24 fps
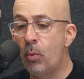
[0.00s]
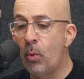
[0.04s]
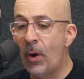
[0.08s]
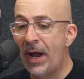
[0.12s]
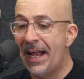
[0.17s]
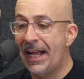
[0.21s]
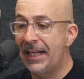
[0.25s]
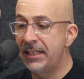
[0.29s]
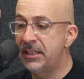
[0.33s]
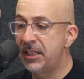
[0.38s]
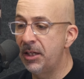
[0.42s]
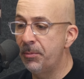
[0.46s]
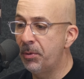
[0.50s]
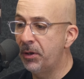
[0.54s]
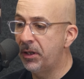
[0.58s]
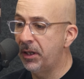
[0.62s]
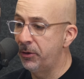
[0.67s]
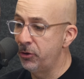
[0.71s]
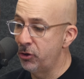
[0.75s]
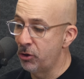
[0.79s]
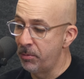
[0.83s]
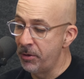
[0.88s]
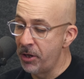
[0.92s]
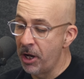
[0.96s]
way I typically,
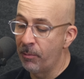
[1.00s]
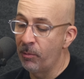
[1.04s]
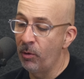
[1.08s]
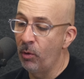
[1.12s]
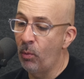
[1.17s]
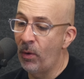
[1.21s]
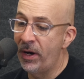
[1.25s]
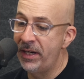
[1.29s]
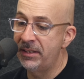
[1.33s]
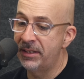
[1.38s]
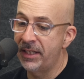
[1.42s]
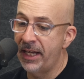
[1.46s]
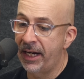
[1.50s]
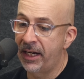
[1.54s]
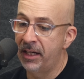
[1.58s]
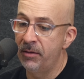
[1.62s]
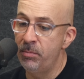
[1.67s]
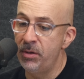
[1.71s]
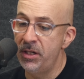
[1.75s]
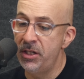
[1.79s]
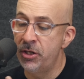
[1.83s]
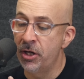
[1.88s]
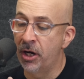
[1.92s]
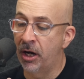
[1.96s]
there's a number of ways that can
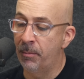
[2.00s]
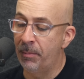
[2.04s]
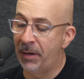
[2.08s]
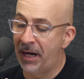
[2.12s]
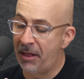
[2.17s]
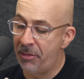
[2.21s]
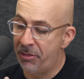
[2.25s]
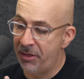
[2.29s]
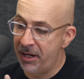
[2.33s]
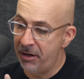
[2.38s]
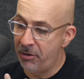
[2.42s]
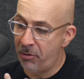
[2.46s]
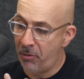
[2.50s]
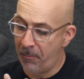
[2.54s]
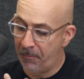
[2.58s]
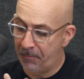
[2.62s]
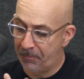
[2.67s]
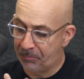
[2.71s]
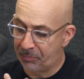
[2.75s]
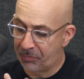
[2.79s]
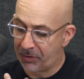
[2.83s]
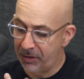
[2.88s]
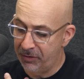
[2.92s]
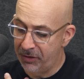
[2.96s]
be done, but I think
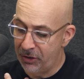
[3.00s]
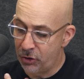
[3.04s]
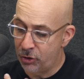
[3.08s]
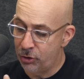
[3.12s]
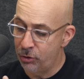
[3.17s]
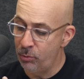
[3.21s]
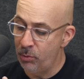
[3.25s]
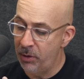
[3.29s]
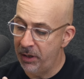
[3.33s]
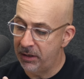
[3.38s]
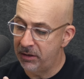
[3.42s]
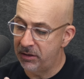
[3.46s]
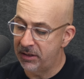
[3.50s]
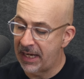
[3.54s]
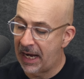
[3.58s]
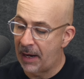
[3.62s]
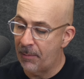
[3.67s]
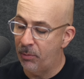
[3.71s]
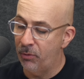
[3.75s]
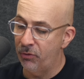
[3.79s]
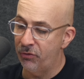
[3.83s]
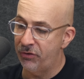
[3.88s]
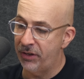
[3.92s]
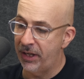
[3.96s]
the two
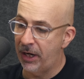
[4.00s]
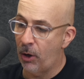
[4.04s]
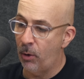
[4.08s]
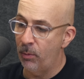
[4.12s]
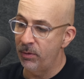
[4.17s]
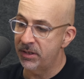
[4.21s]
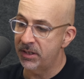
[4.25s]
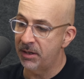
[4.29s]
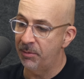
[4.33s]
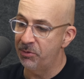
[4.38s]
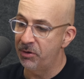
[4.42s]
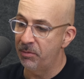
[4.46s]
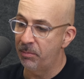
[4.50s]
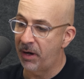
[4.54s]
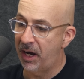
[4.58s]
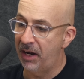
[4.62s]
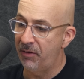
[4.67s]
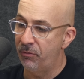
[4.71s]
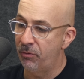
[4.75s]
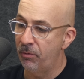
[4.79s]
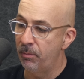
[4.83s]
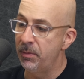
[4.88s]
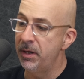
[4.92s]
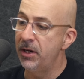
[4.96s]
examples that always come to
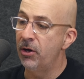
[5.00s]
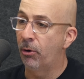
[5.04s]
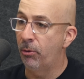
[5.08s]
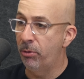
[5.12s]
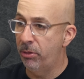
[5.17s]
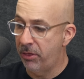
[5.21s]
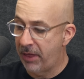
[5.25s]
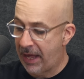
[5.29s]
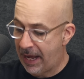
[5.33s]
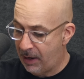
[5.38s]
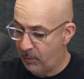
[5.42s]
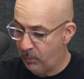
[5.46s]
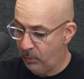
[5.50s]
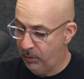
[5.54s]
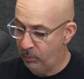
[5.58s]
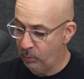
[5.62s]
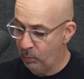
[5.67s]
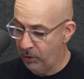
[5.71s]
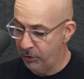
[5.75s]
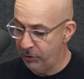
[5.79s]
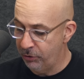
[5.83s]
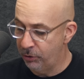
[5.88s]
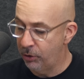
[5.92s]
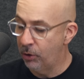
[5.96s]
mind for me are that one
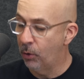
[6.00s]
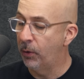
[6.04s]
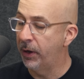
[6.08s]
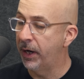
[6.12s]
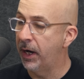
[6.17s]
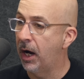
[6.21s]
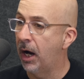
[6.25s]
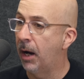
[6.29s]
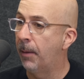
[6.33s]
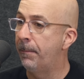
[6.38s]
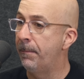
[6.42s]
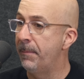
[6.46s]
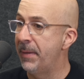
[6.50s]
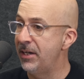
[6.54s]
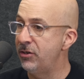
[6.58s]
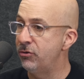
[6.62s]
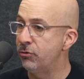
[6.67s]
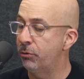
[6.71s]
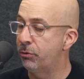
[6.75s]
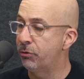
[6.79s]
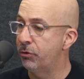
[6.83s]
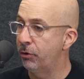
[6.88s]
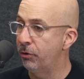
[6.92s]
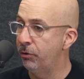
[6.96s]
where you're going up
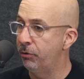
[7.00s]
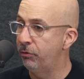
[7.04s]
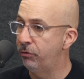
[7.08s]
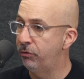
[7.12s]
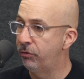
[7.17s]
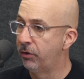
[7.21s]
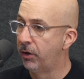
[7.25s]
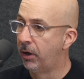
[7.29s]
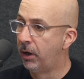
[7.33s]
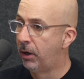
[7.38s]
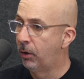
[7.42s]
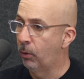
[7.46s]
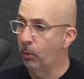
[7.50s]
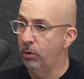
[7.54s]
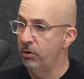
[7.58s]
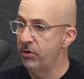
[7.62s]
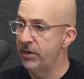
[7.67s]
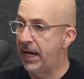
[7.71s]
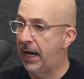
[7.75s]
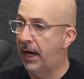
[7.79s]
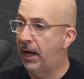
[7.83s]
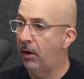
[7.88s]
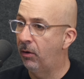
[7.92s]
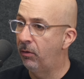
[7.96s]
major thirds or
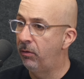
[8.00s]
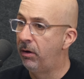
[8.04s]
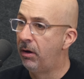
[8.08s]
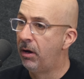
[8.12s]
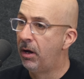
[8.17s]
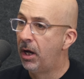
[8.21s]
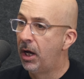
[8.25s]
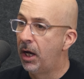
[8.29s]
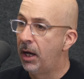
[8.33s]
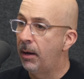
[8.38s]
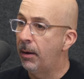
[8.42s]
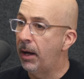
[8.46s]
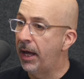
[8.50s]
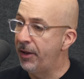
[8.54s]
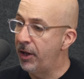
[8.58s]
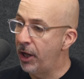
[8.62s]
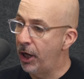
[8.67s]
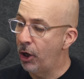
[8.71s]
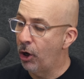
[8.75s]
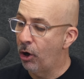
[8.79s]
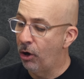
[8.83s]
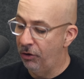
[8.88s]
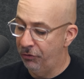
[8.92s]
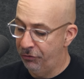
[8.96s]
down, and
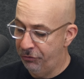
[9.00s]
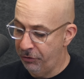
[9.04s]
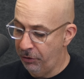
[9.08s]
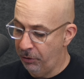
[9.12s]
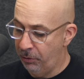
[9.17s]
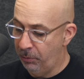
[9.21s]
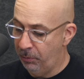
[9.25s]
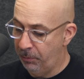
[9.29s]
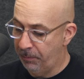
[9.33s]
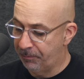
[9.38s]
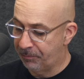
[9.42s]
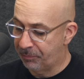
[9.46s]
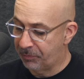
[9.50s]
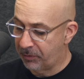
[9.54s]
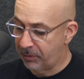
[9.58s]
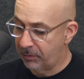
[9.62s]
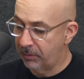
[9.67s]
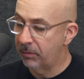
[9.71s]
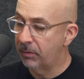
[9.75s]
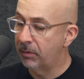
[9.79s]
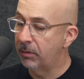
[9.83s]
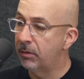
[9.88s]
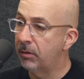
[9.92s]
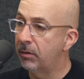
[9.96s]
then also
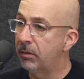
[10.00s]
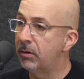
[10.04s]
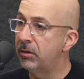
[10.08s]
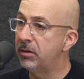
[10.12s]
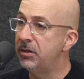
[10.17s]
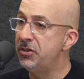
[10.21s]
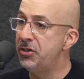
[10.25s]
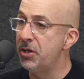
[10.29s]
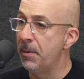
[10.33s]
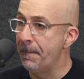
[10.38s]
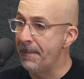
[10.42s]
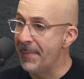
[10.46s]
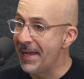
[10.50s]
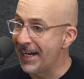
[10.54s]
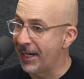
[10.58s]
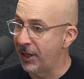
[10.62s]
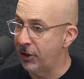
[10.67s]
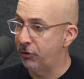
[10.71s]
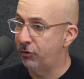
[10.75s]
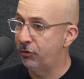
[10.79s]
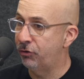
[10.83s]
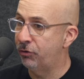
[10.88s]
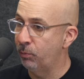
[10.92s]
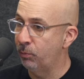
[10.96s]
diminished.